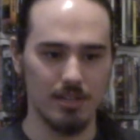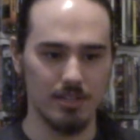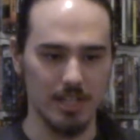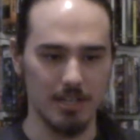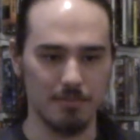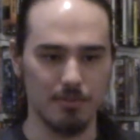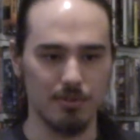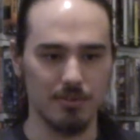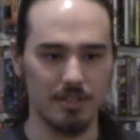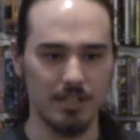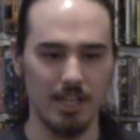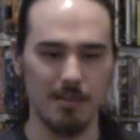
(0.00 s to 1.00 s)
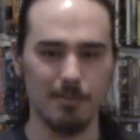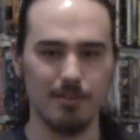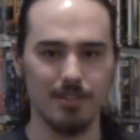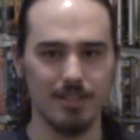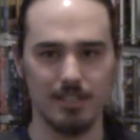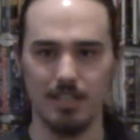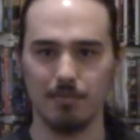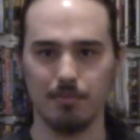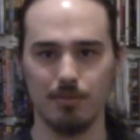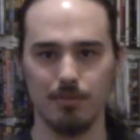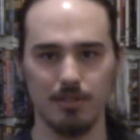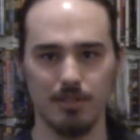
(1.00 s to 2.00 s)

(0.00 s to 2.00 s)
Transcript: Deadpool and Cable and Deadpool